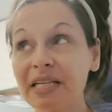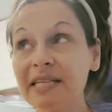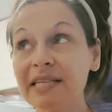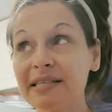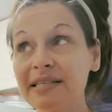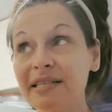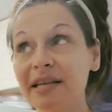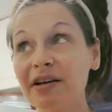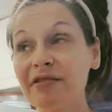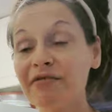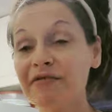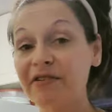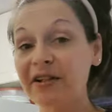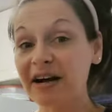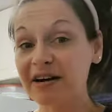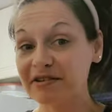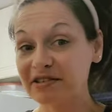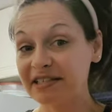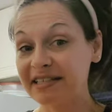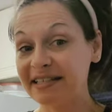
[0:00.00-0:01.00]

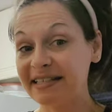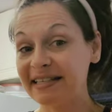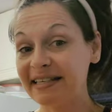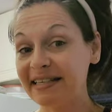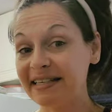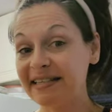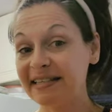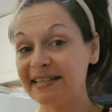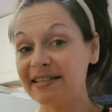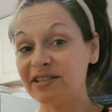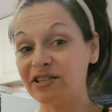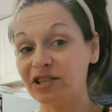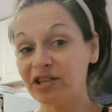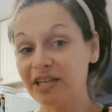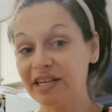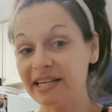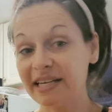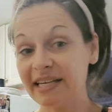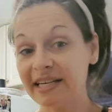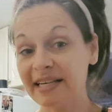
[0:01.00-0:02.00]
sunflower seeds
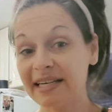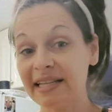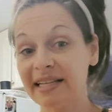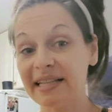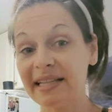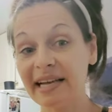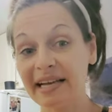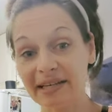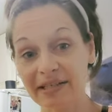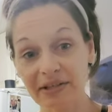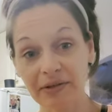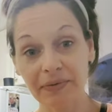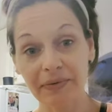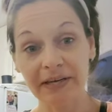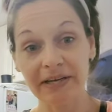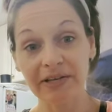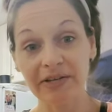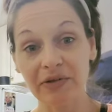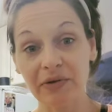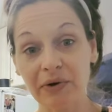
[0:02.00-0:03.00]
starting next
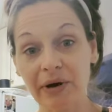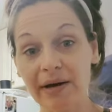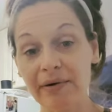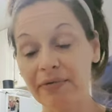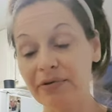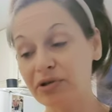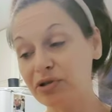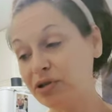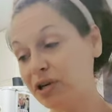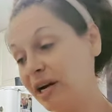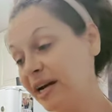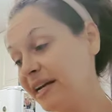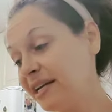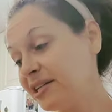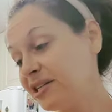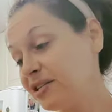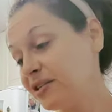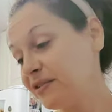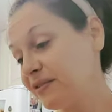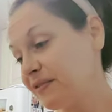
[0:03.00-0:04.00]
week. So I will try
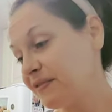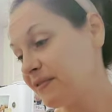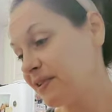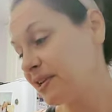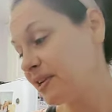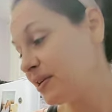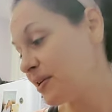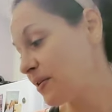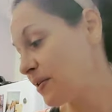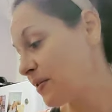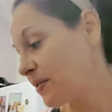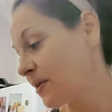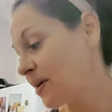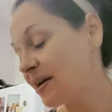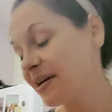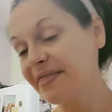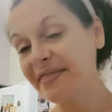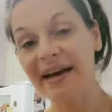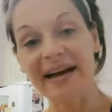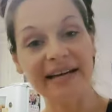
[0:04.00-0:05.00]
and do a video
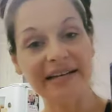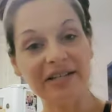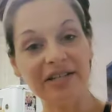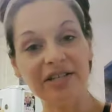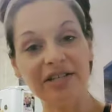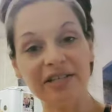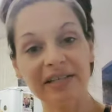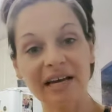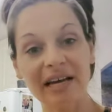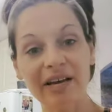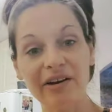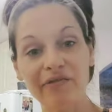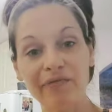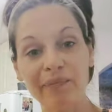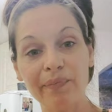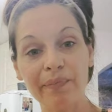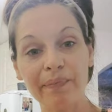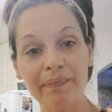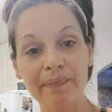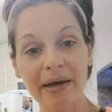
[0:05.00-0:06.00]
on that and just kind of
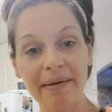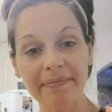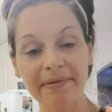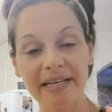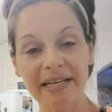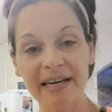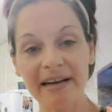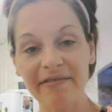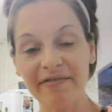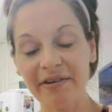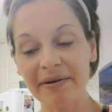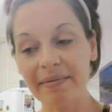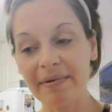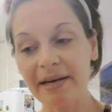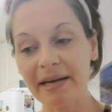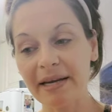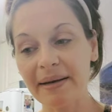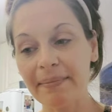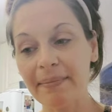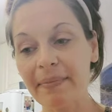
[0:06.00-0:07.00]
update
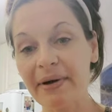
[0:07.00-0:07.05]
everybody.